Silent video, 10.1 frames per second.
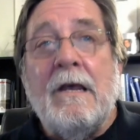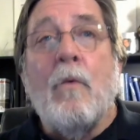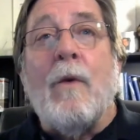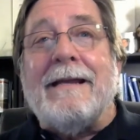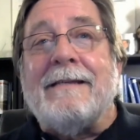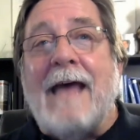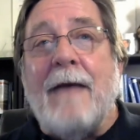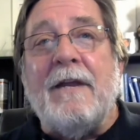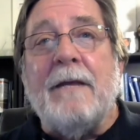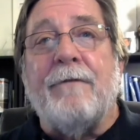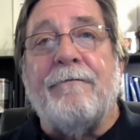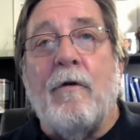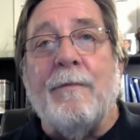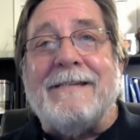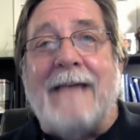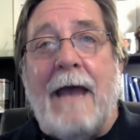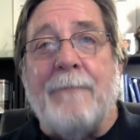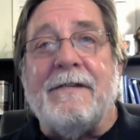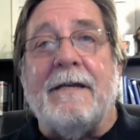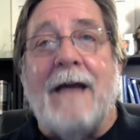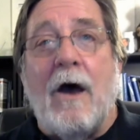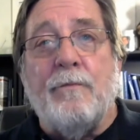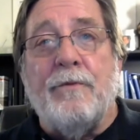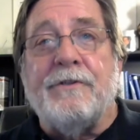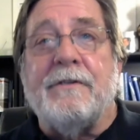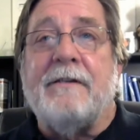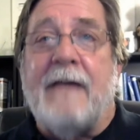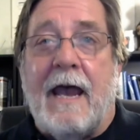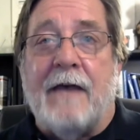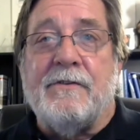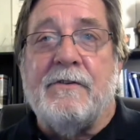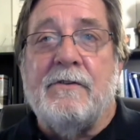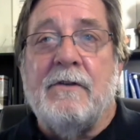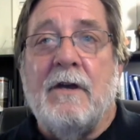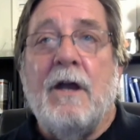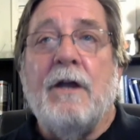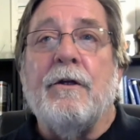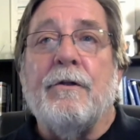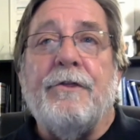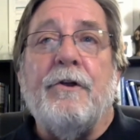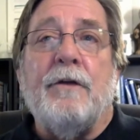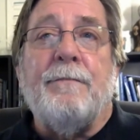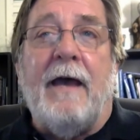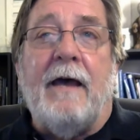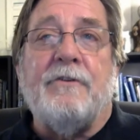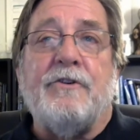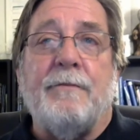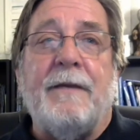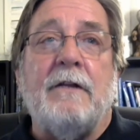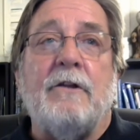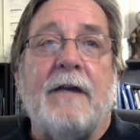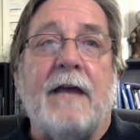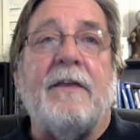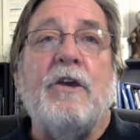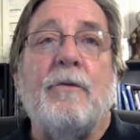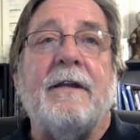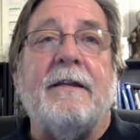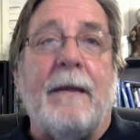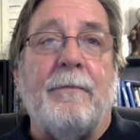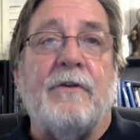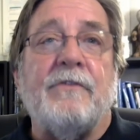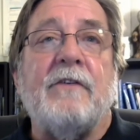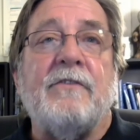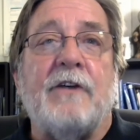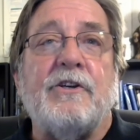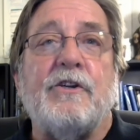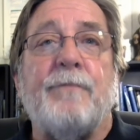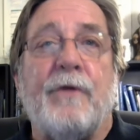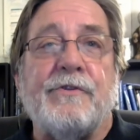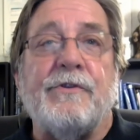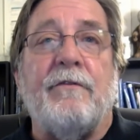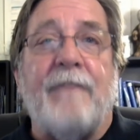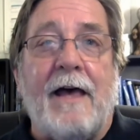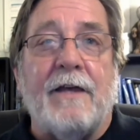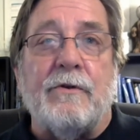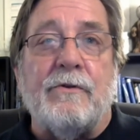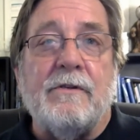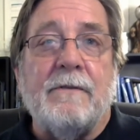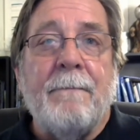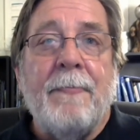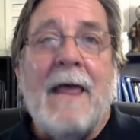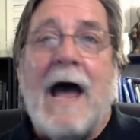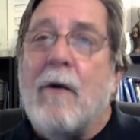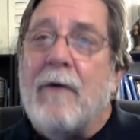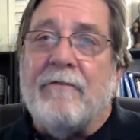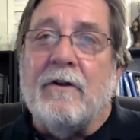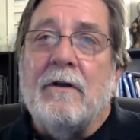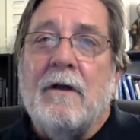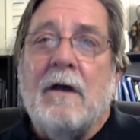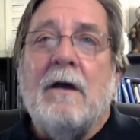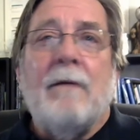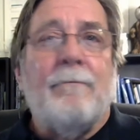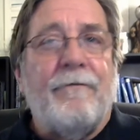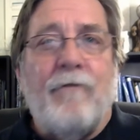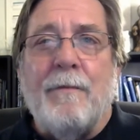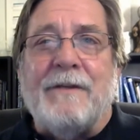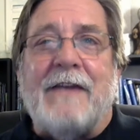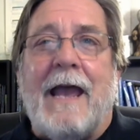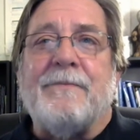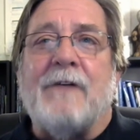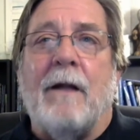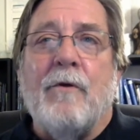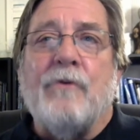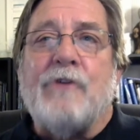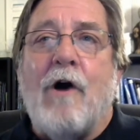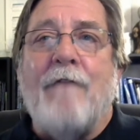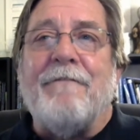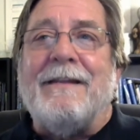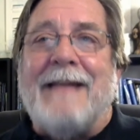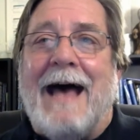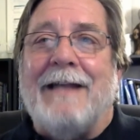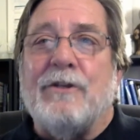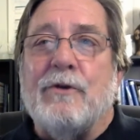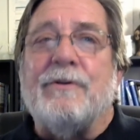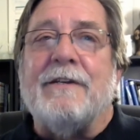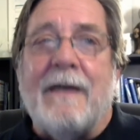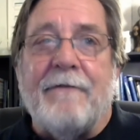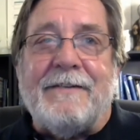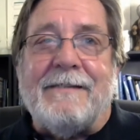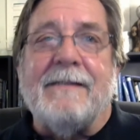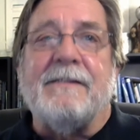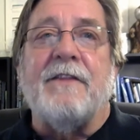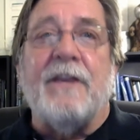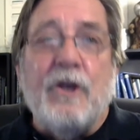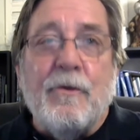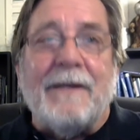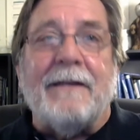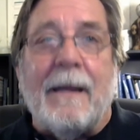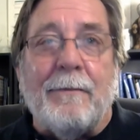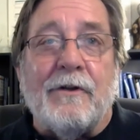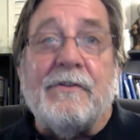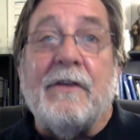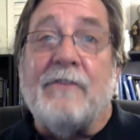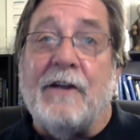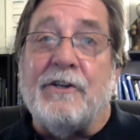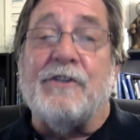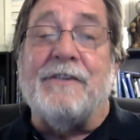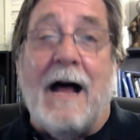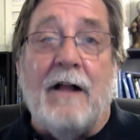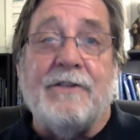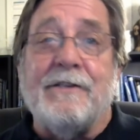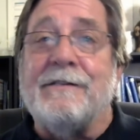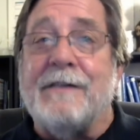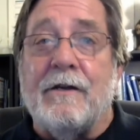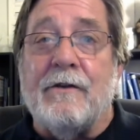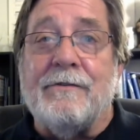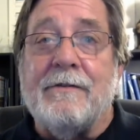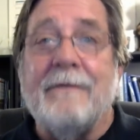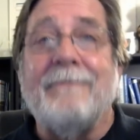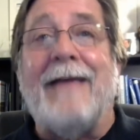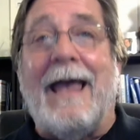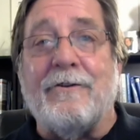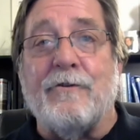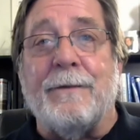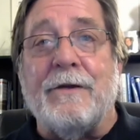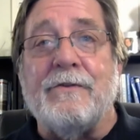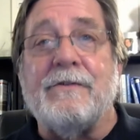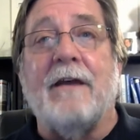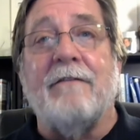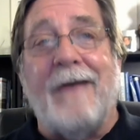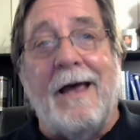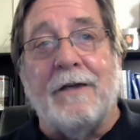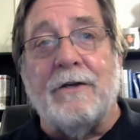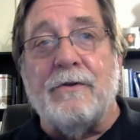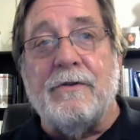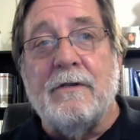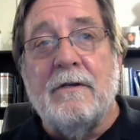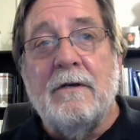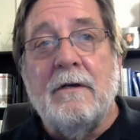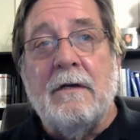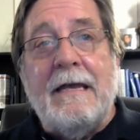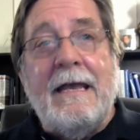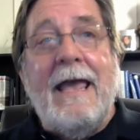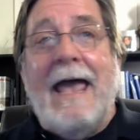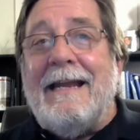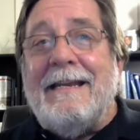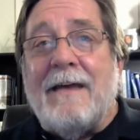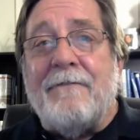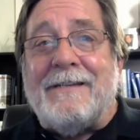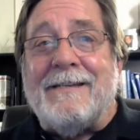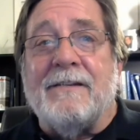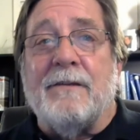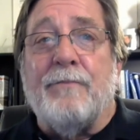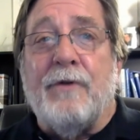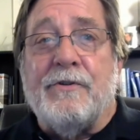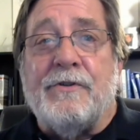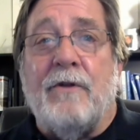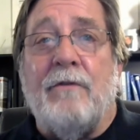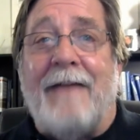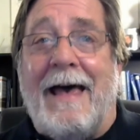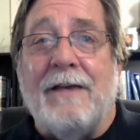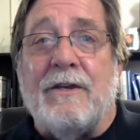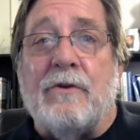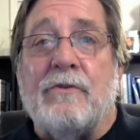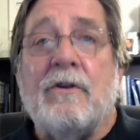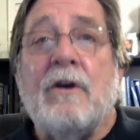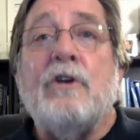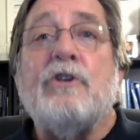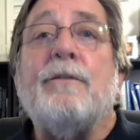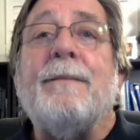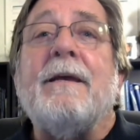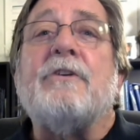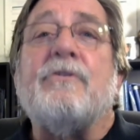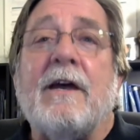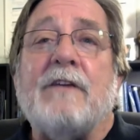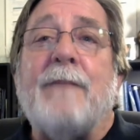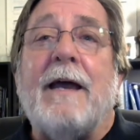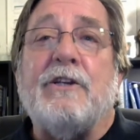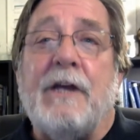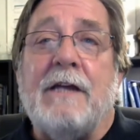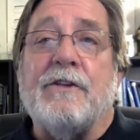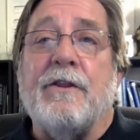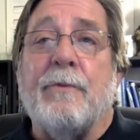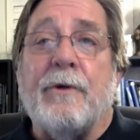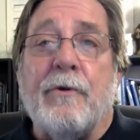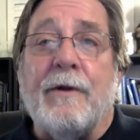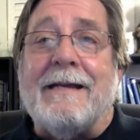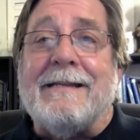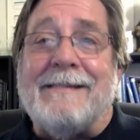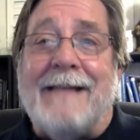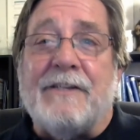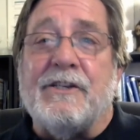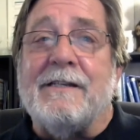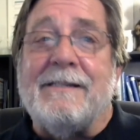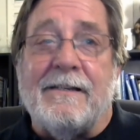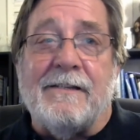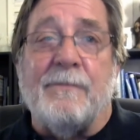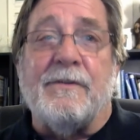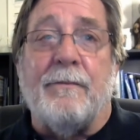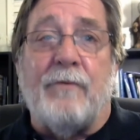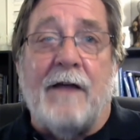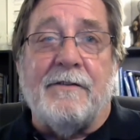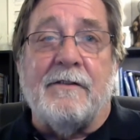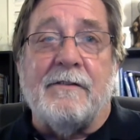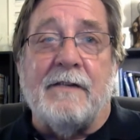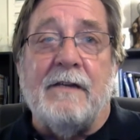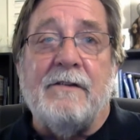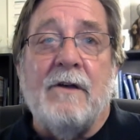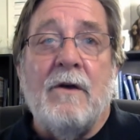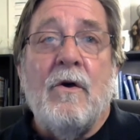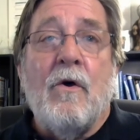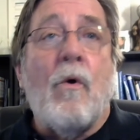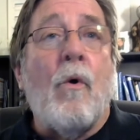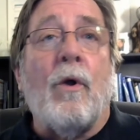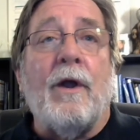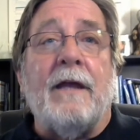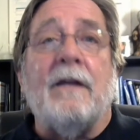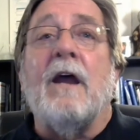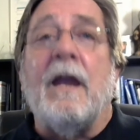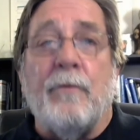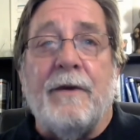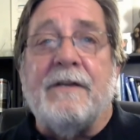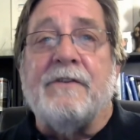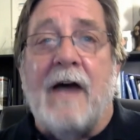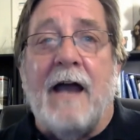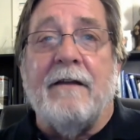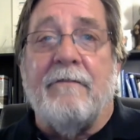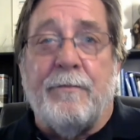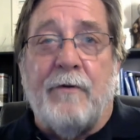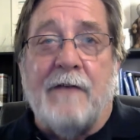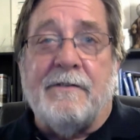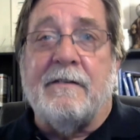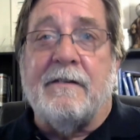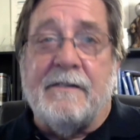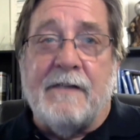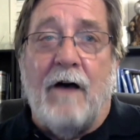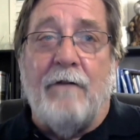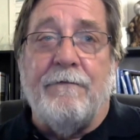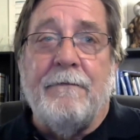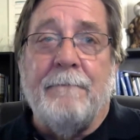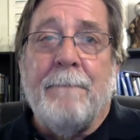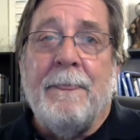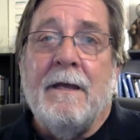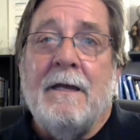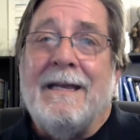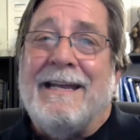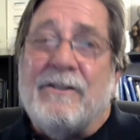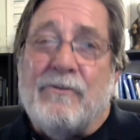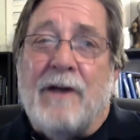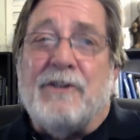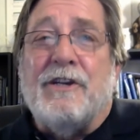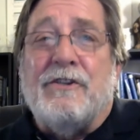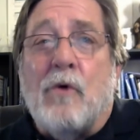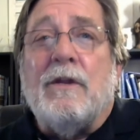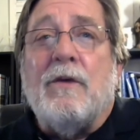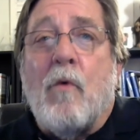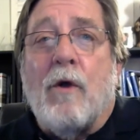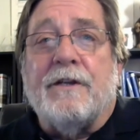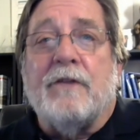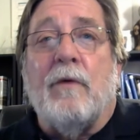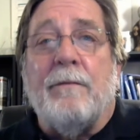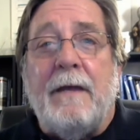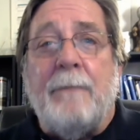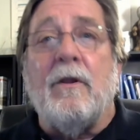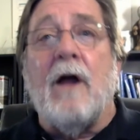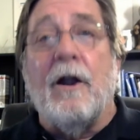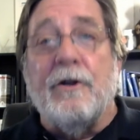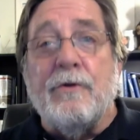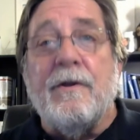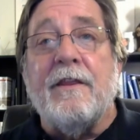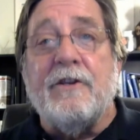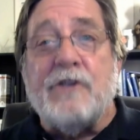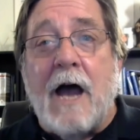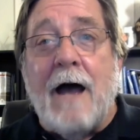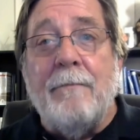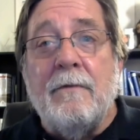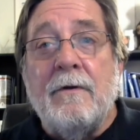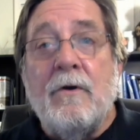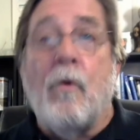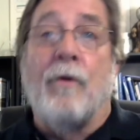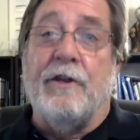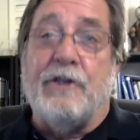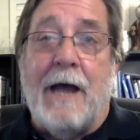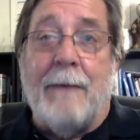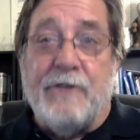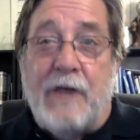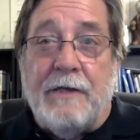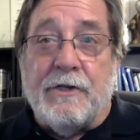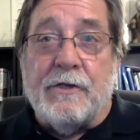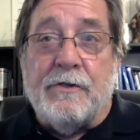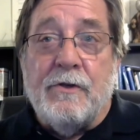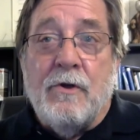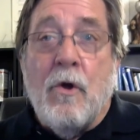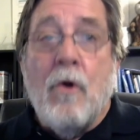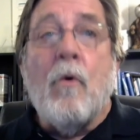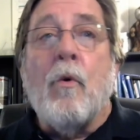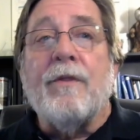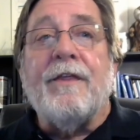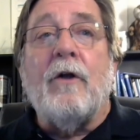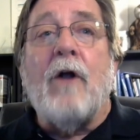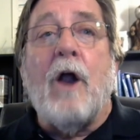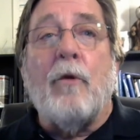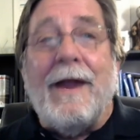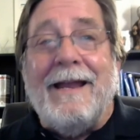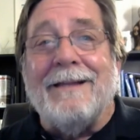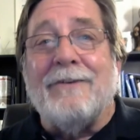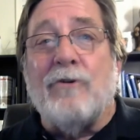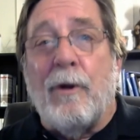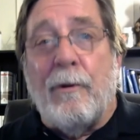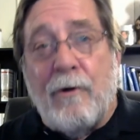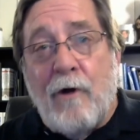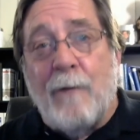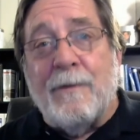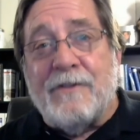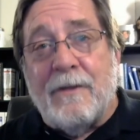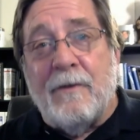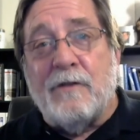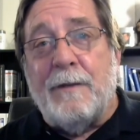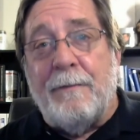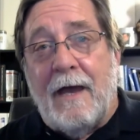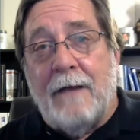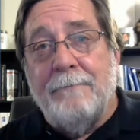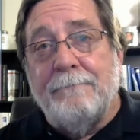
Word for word: When examining performance gaps in outputs and tasks, your third pass should be to look at the human enablers such as personal values. However, performance gaps are most often not due to deficits in the human enablers such as knowledge and skills, attributes, and values. Any deficits in personal values should be addressed by a change in the recruiting and selection systems and processes, or in a redesign of the process itself. Instruction is only warranted when people are new to the job, or the job changes, or there are regulatory requirements that must be met.